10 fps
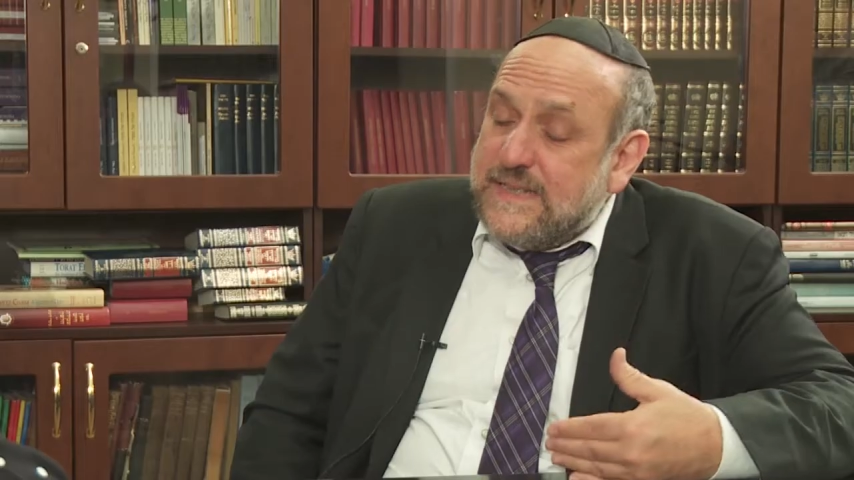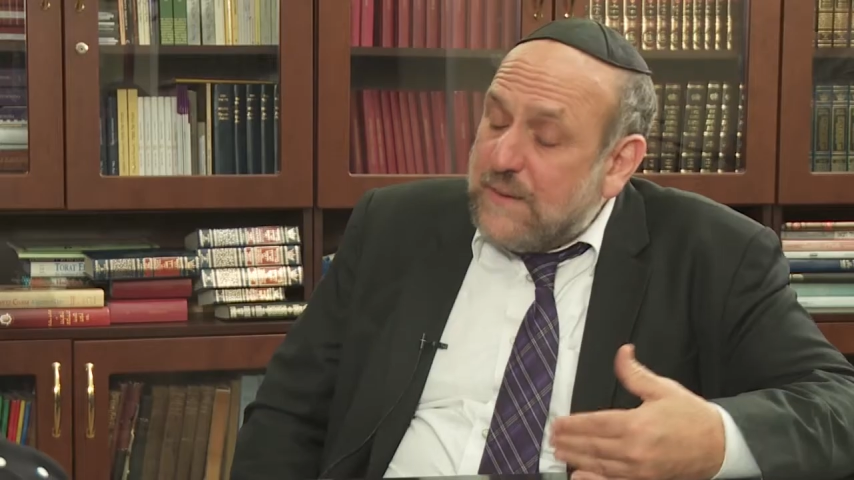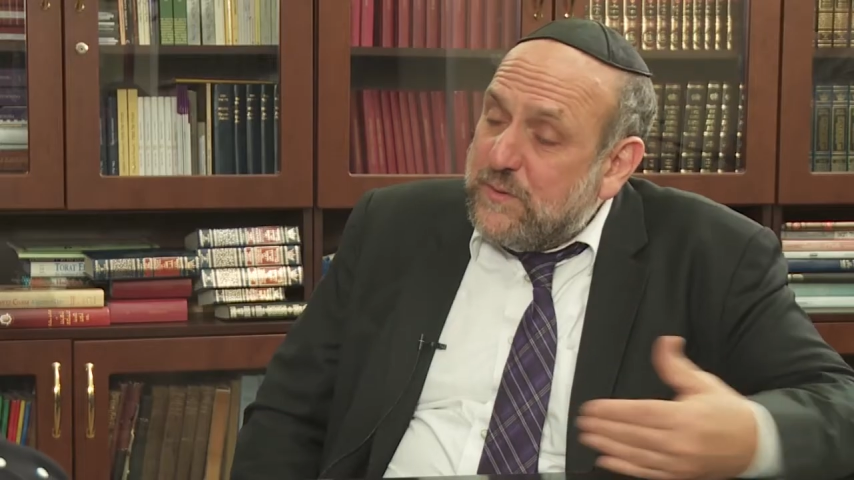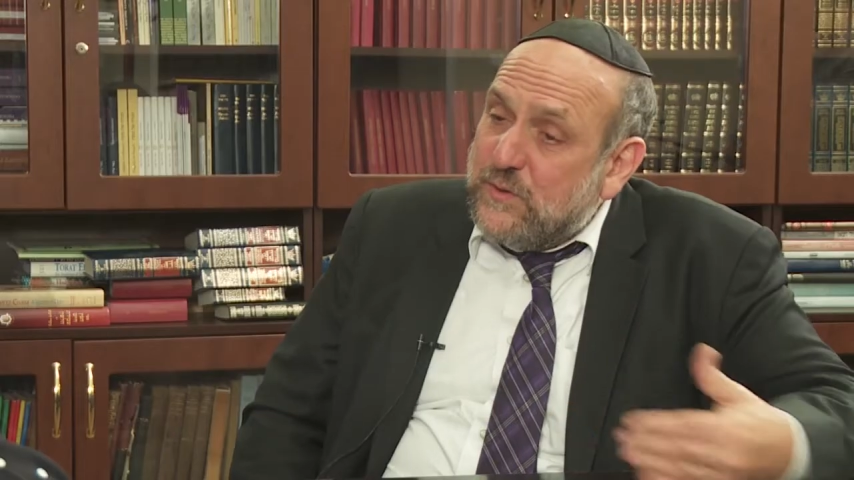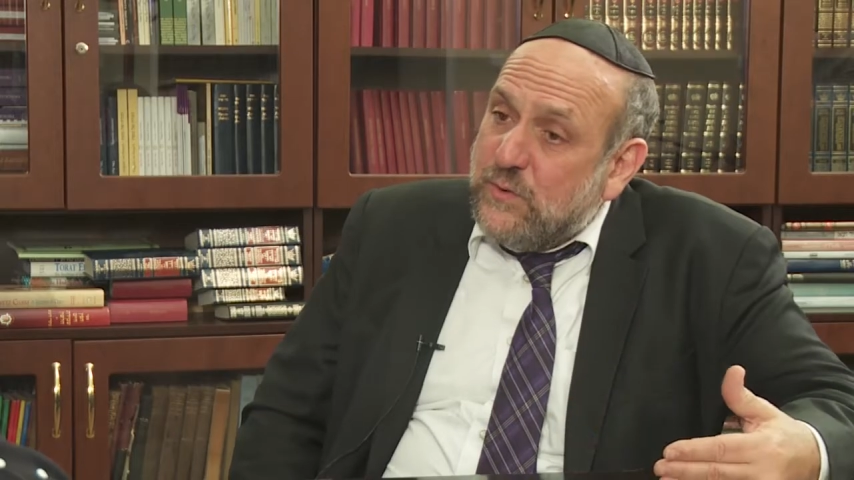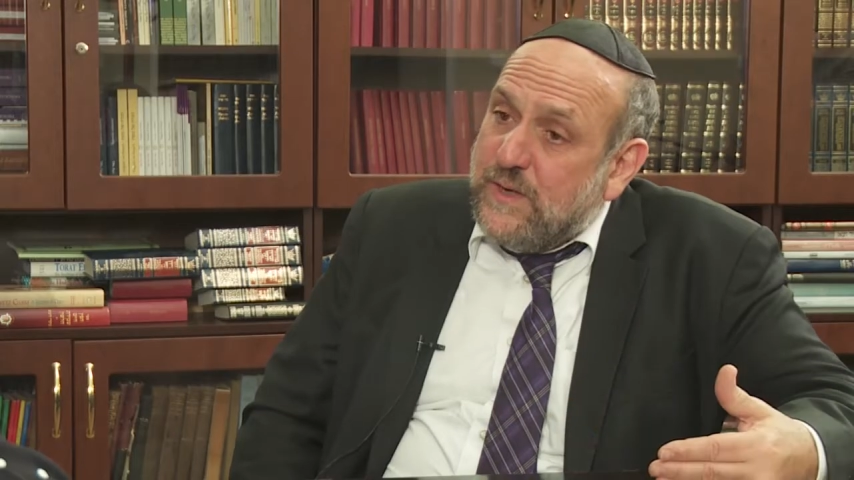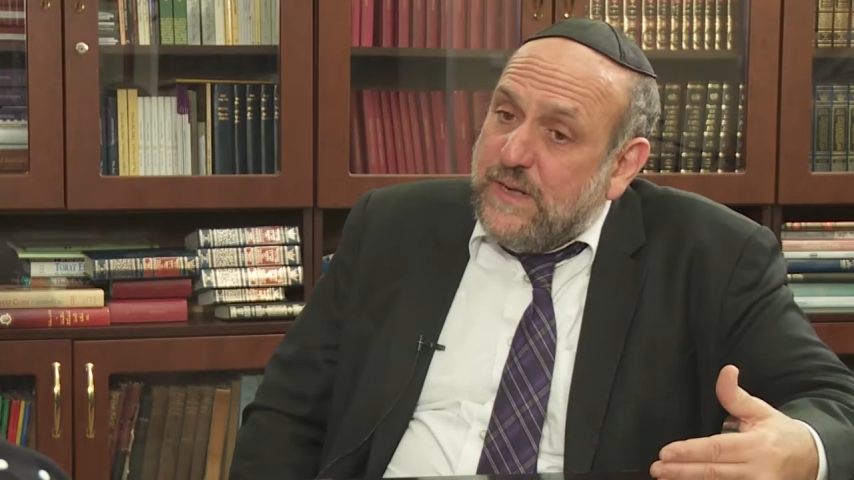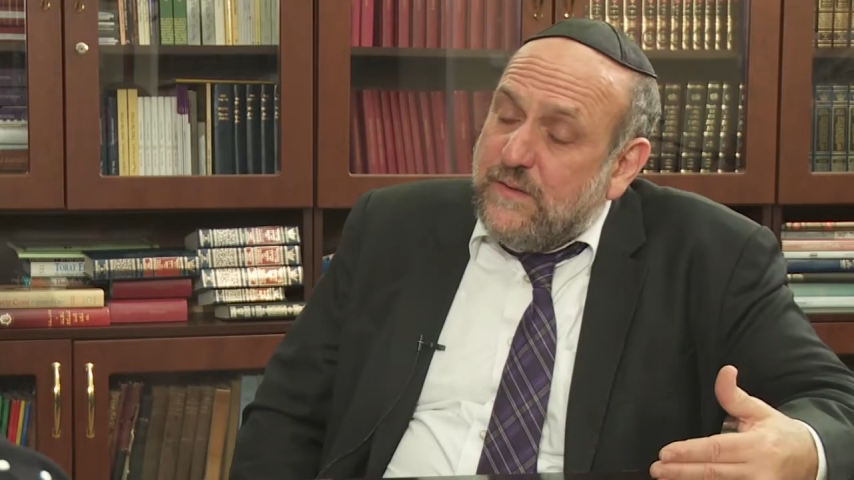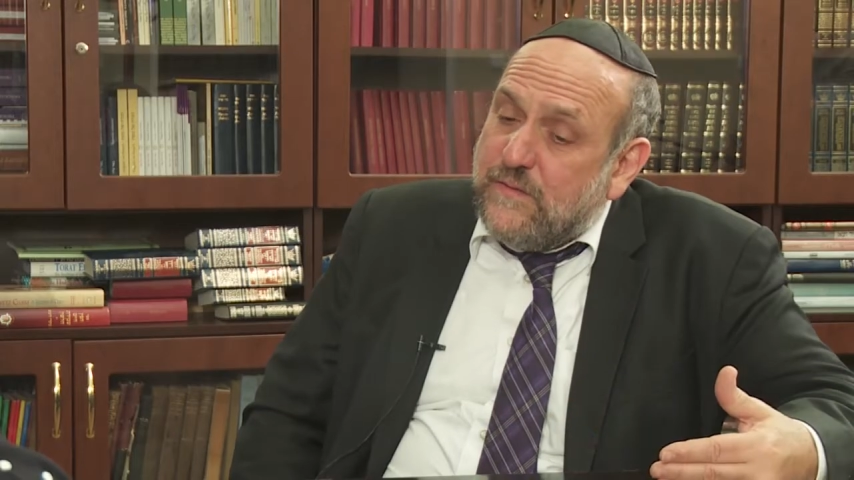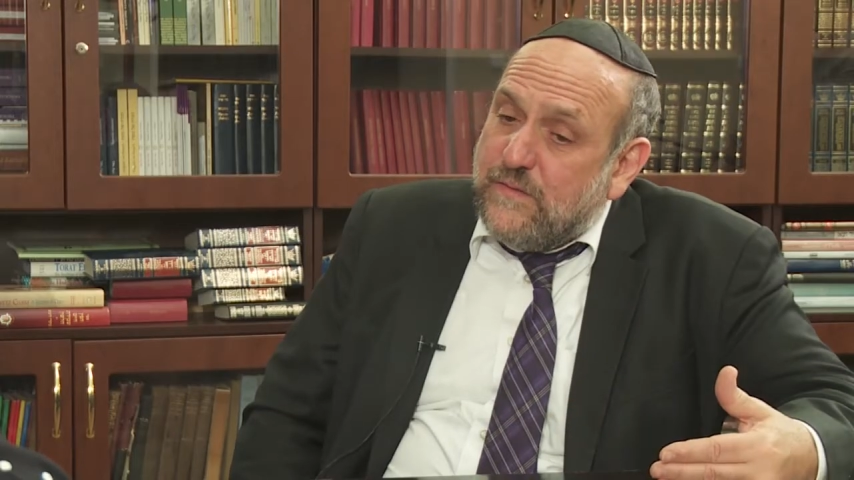an
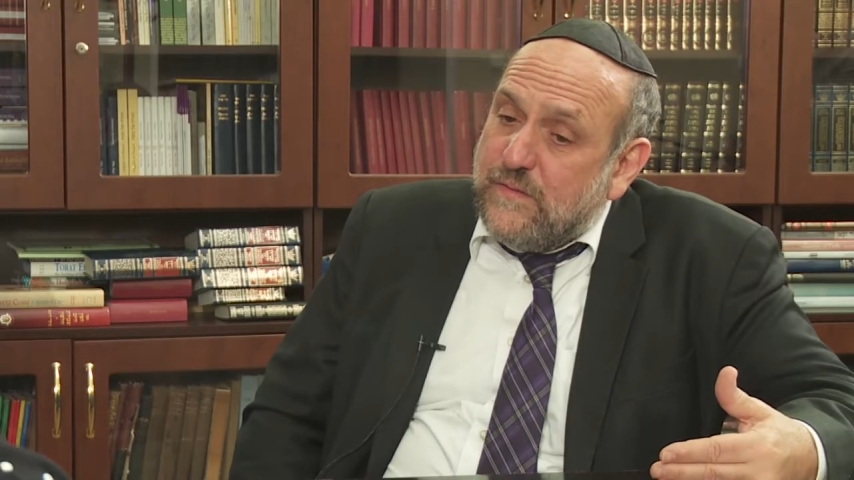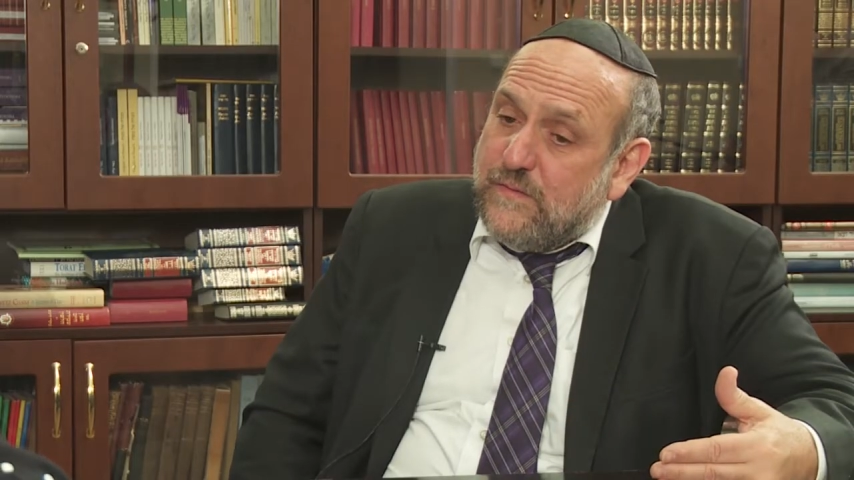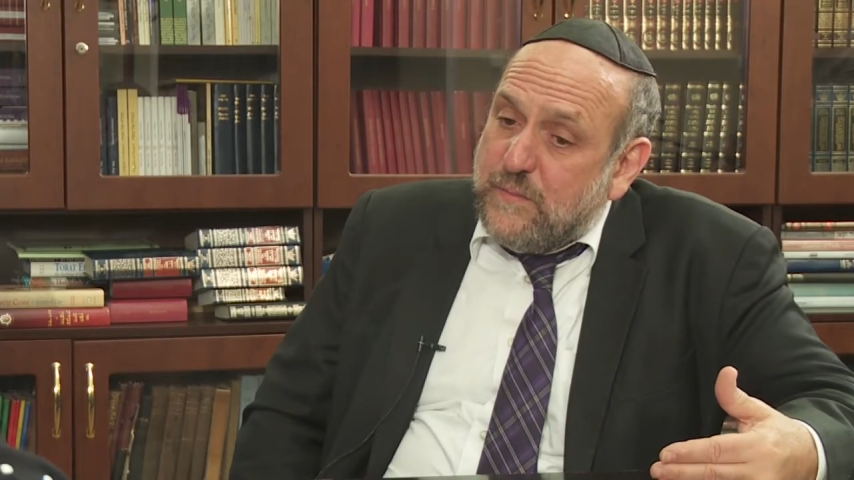opportunity for